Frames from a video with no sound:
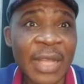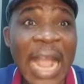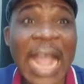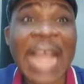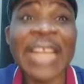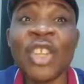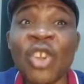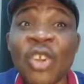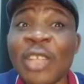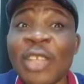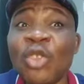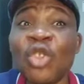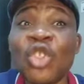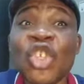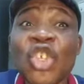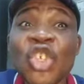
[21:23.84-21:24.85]
And in order to
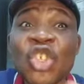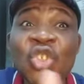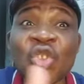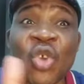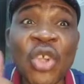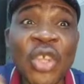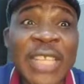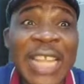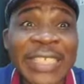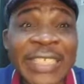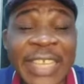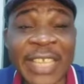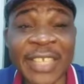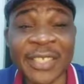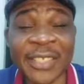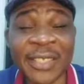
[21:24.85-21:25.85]
destroy that
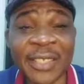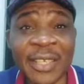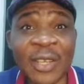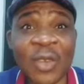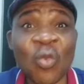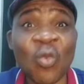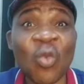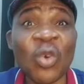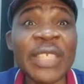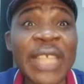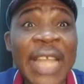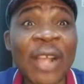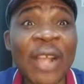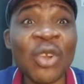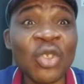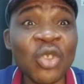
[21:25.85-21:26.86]
case, what they
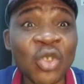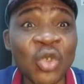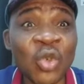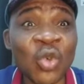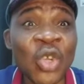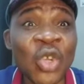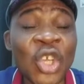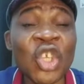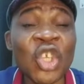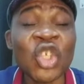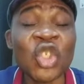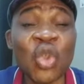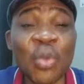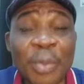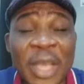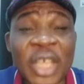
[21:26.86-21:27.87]
are going to do is
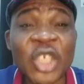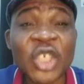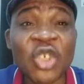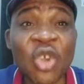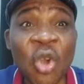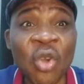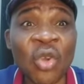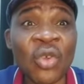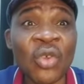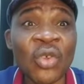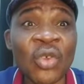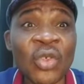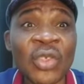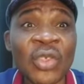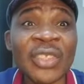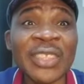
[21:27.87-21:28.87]
to make sure
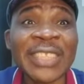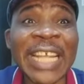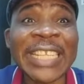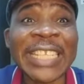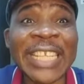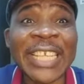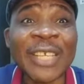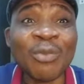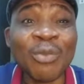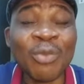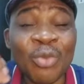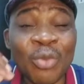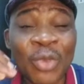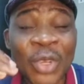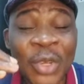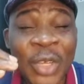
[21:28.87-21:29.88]
that they
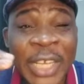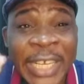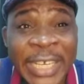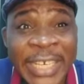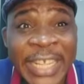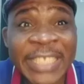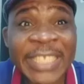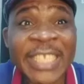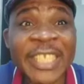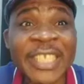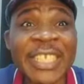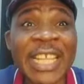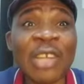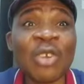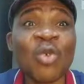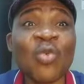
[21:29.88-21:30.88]
create a
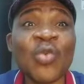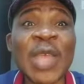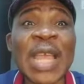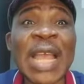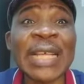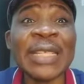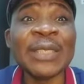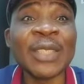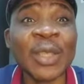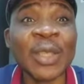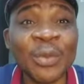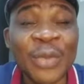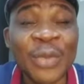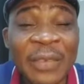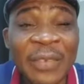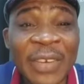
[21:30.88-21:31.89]
scenario where the
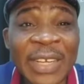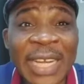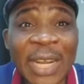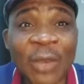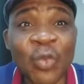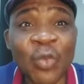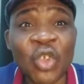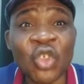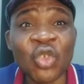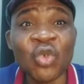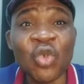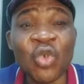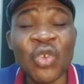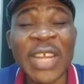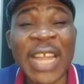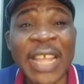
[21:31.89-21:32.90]
Biafran land will
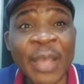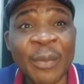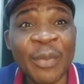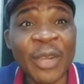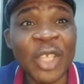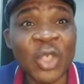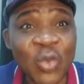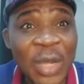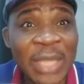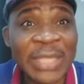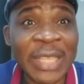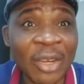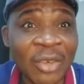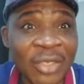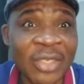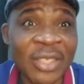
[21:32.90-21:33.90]
look like a place where
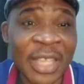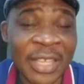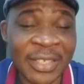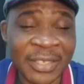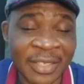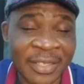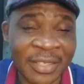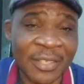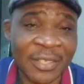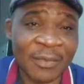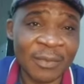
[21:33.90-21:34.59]
terrorists exist.